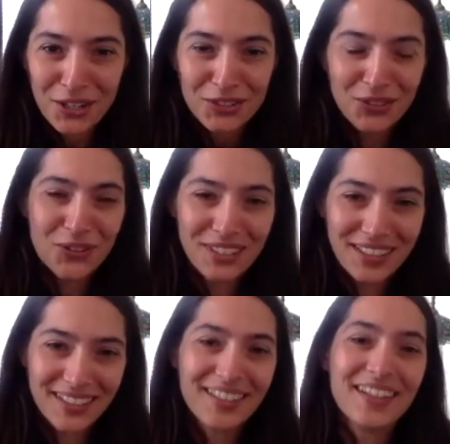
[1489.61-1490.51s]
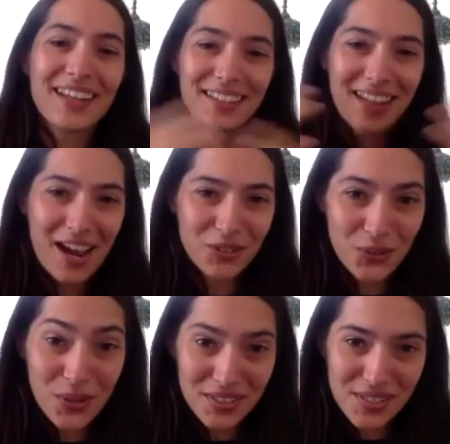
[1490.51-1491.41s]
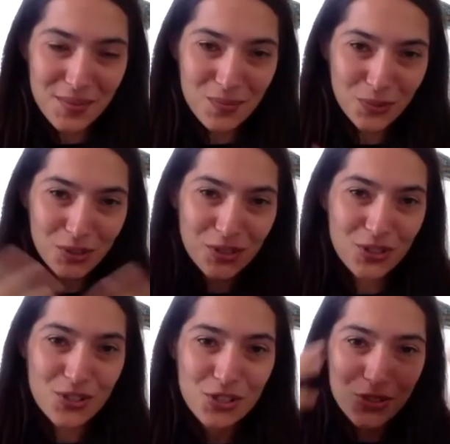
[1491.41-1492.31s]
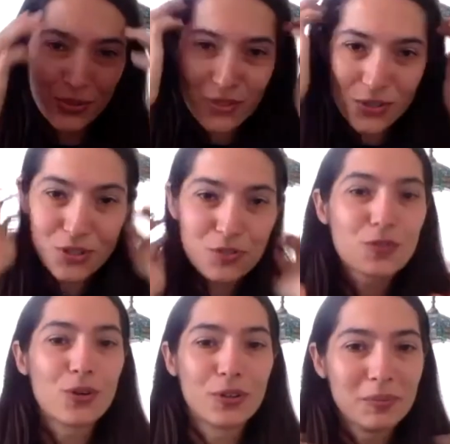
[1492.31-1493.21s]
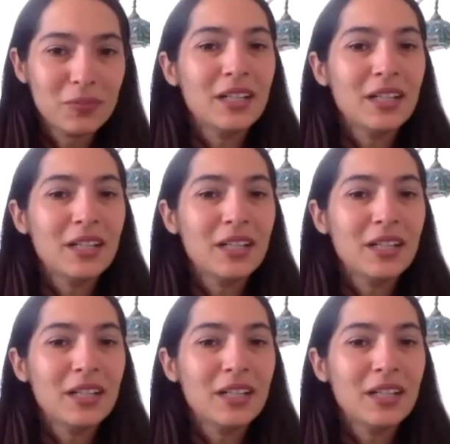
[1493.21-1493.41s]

Turkey, and Erdoğanism will continue to inform